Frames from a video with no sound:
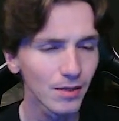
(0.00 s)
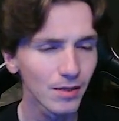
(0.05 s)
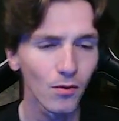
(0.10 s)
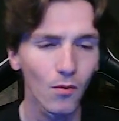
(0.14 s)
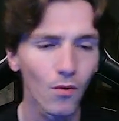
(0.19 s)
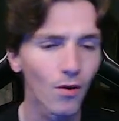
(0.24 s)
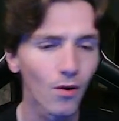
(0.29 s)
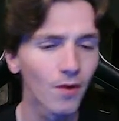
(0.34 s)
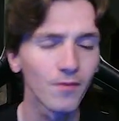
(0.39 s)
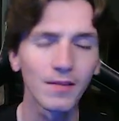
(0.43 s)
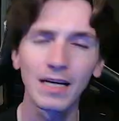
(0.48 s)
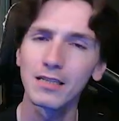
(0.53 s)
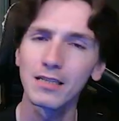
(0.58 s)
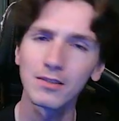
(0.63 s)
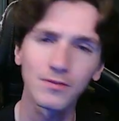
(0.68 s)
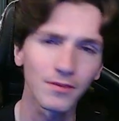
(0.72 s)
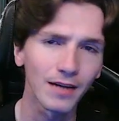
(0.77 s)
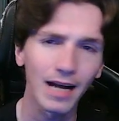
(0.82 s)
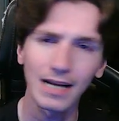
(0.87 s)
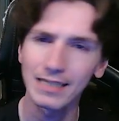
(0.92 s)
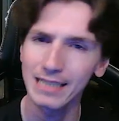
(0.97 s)
or if they just
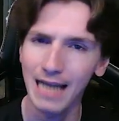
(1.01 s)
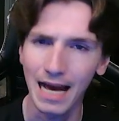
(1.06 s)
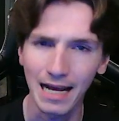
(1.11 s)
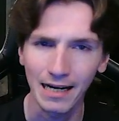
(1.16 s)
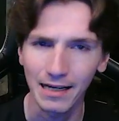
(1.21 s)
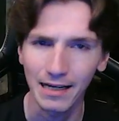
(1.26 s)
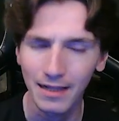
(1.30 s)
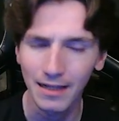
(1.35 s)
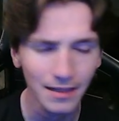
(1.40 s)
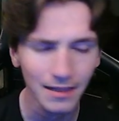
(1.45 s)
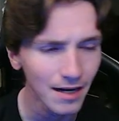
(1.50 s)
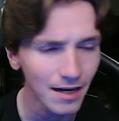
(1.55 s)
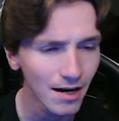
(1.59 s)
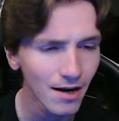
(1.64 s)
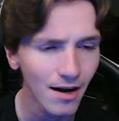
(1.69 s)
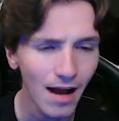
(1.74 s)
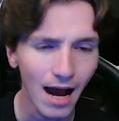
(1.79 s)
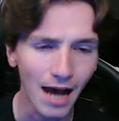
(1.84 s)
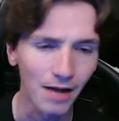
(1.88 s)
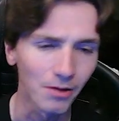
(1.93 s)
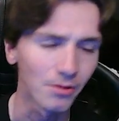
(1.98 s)
forgot to add it in there.
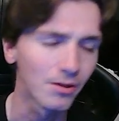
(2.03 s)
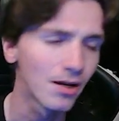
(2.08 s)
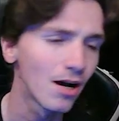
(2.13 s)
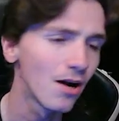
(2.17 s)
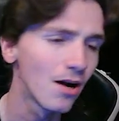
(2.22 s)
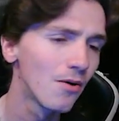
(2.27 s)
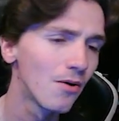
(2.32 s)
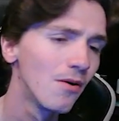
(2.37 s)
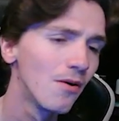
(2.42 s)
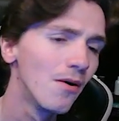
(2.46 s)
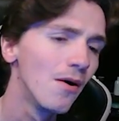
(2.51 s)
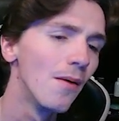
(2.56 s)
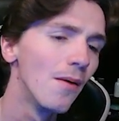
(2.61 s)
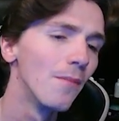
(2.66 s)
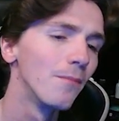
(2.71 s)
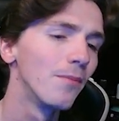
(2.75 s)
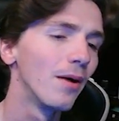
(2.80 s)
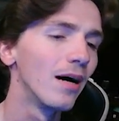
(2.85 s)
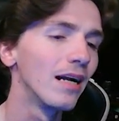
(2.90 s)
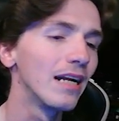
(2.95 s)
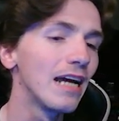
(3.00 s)
I don't know.
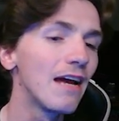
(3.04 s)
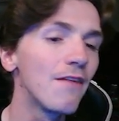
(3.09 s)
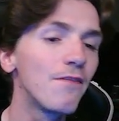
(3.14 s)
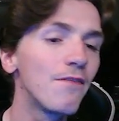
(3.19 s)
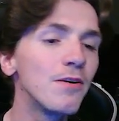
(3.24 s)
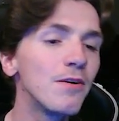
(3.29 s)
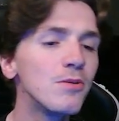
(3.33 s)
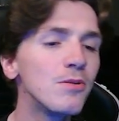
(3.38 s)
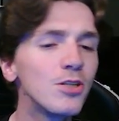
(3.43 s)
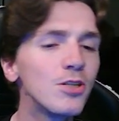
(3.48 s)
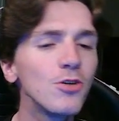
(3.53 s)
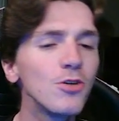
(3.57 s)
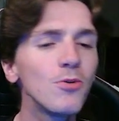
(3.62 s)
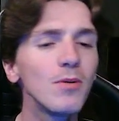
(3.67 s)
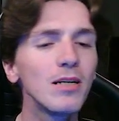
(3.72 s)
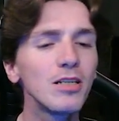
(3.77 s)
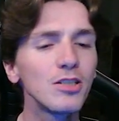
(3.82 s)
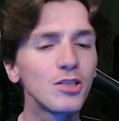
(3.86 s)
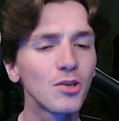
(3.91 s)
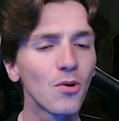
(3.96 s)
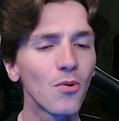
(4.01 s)
But if you do
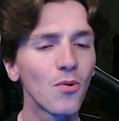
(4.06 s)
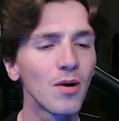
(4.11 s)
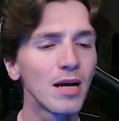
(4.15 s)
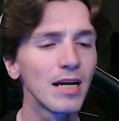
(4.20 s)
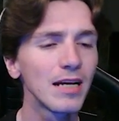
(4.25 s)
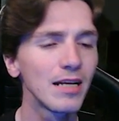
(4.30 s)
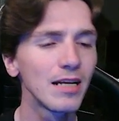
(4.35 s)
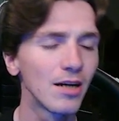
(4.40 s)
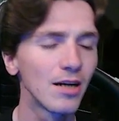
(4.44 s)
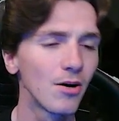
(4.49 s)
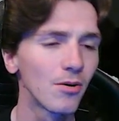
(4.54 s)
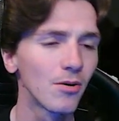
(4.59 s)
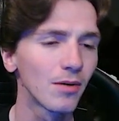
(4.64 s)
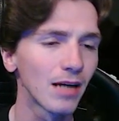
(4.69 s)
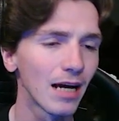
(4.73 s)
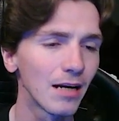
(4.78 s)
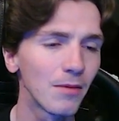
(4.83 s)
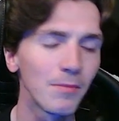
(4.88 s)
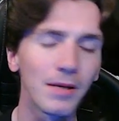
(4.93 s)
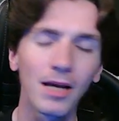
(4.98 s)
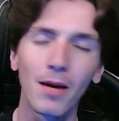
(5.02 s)
enjoy, you know,
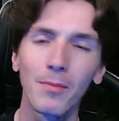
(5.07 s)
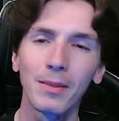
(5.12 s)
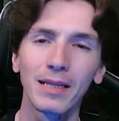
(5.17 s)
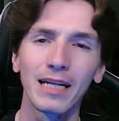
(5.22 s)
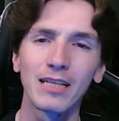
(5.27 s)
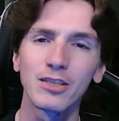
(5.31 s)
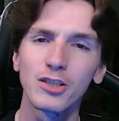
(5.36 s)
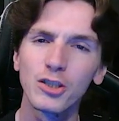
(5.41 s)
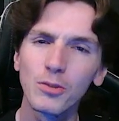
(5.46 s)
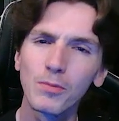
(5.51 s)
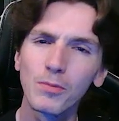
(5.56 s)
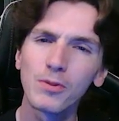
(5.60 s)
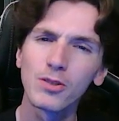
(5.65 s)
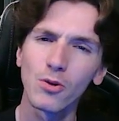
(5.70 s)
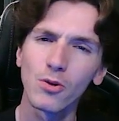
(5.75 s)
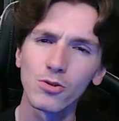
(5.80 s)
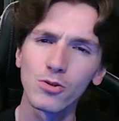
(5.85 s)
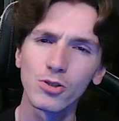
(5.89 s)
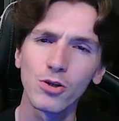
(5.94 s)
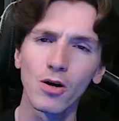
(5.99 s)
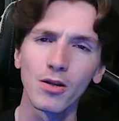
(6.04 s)
kind of becoming that super
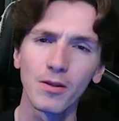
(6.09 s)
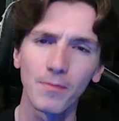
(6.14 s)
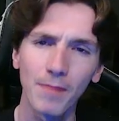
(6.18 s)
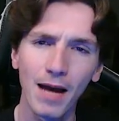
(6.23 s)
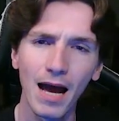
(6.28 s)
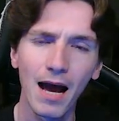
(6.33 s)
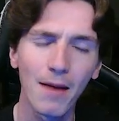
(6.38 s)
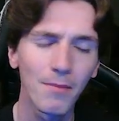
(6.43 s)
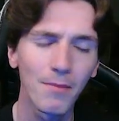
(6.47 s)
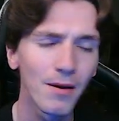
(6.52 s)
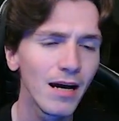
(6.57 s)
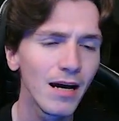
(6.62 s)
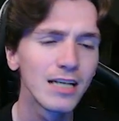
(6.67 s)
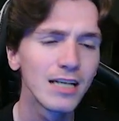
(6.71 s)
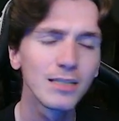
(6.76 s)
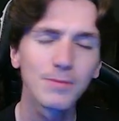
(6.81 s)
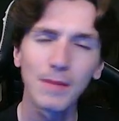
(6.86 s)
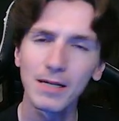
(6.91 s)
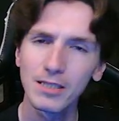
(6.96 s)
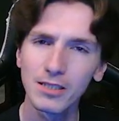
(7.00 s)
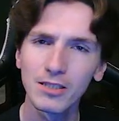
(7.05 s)
soldier on the map,
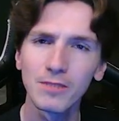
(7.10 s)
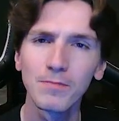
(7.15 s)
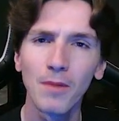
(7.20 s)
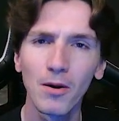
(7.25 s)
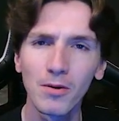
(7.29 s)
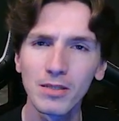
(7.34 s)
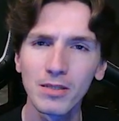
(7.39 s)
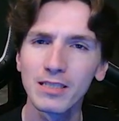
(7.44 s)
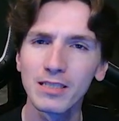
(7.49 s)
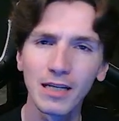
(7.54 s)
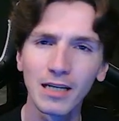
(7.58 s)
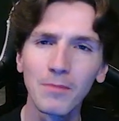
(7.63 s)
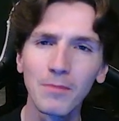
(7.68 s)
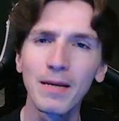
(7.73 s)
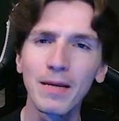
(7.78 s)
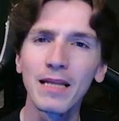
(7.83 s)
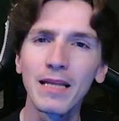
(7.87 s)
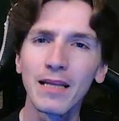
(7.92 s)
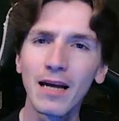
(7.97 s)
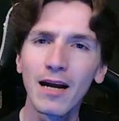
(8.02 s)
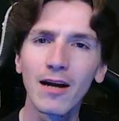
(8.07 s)
specialist bonus is going to be
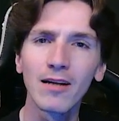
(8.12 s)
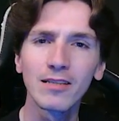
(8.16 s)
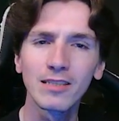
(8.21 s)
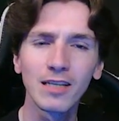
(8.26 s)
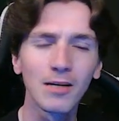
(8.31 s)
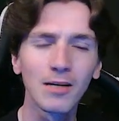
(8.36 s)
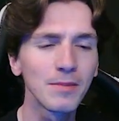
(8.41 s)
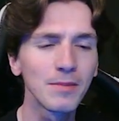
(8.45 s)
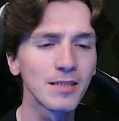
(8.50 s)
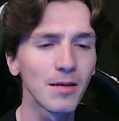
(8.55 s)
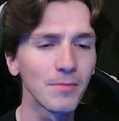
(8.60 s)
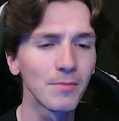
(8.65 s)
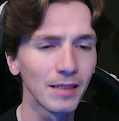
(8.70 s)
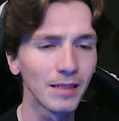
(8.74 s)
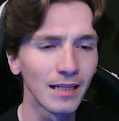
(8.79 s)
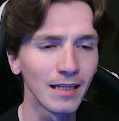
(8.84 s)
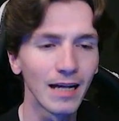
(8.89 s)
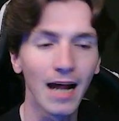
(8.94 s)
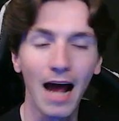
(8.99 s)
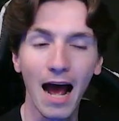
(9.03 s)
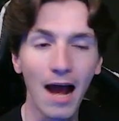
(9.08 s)
there. It's going to be something
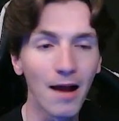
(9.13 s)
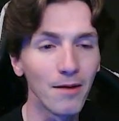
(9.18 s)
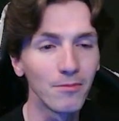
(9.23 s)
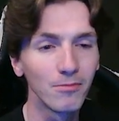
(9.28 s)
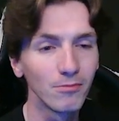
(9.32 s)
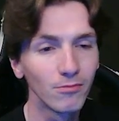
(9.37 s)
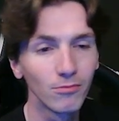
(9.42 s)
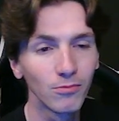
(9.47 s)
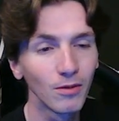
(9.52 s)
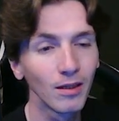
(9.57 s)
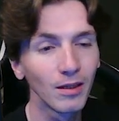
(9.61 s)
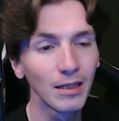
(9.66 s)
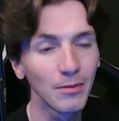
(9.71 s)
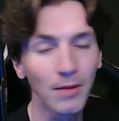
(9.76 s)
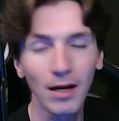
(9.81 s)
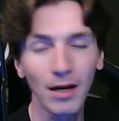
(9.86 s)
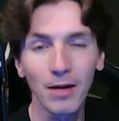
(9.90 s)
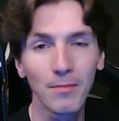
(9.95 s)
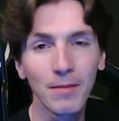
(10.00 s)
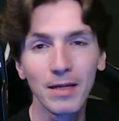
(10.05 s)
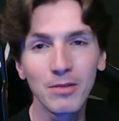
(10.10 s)
that I really
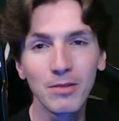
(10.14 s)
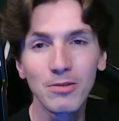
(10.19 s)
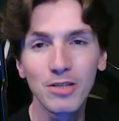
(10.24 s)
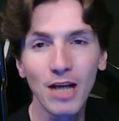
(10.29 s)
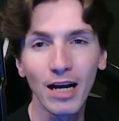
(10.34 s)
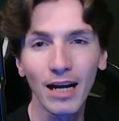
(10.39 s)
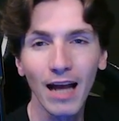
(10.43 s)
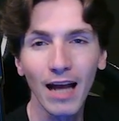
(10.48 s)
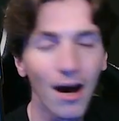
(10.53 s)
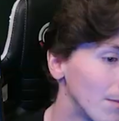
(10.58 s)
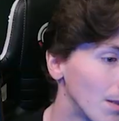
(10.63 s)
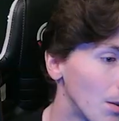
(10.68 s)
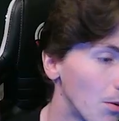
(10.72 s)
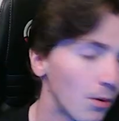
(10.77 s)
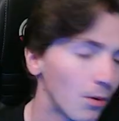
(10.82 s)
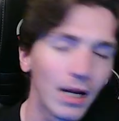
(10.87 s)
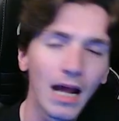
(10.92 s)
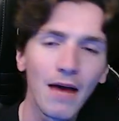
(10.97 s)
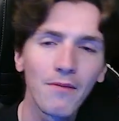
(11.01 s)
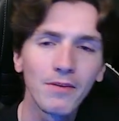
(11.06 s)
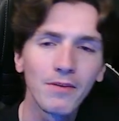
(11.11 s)
recommend you check out. We're
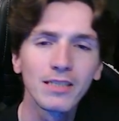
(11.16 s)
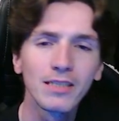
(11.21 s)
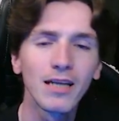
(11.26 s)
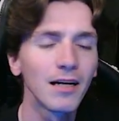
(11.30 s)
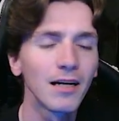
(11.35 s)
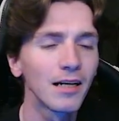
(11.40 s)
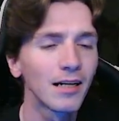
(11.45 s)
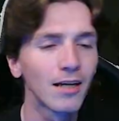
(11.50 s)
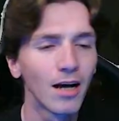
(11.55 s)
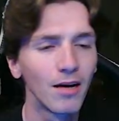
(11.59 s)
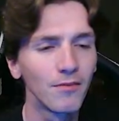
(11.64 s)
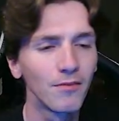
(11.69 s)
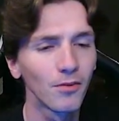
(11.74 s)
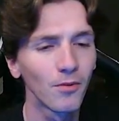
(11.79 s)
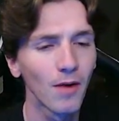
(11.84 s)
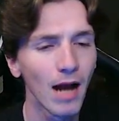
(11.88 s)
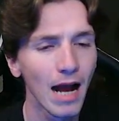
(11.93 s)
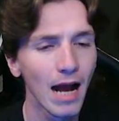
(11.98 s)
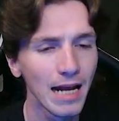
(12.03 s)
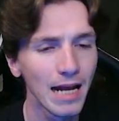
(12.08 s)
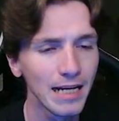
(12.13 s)
going to have a ton of gun
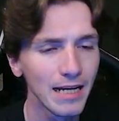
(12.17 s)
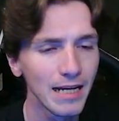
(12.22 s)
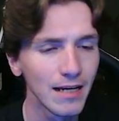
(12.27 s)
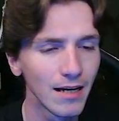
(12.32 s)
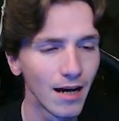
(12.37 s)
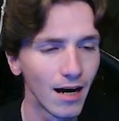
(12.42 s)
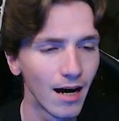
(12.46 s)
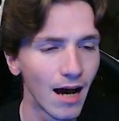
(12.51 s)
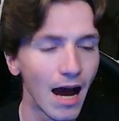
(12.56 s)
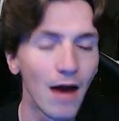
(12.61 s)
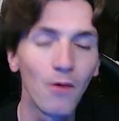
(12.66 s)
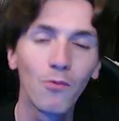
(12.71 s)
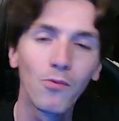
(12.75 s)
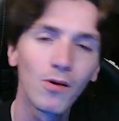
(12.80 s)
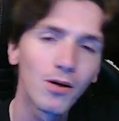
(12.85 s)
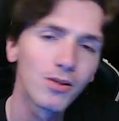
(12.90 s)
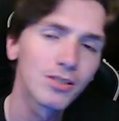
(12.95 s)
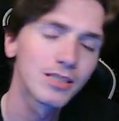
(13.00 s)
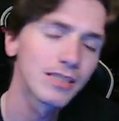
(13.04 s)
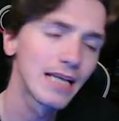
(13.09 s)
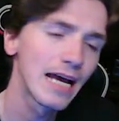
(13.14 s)
variety. I
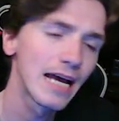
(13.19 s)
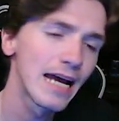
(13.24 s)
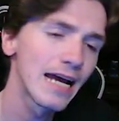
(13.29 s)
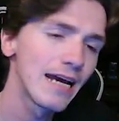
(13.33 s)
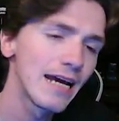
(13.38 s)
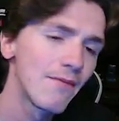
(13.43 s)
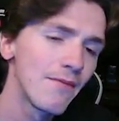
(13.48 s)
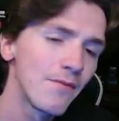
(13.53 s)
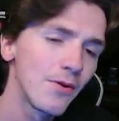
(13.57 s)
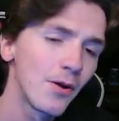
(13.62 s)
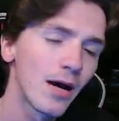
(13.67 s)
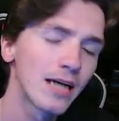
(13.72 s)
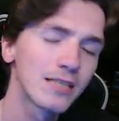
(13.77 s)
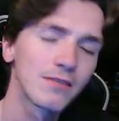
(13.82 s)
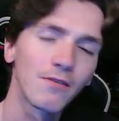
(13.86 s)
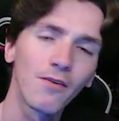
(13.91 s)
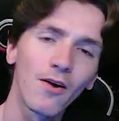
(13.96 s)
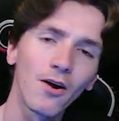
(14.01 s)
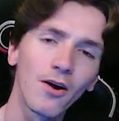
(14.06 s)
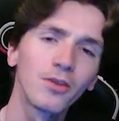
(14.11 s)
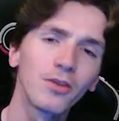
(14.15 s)
will say, if you guys have
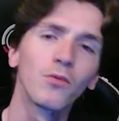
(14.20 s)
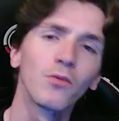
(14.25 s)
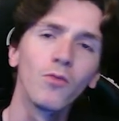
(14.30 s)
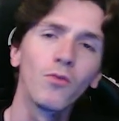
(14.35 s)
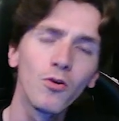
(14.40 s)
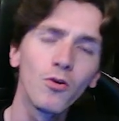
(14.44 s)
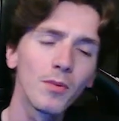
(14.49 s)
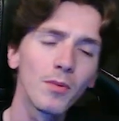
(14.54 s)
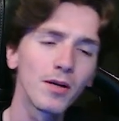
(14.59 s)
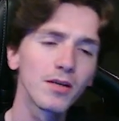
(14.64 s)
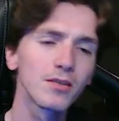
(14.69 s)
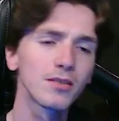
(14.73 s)
heard the rumors,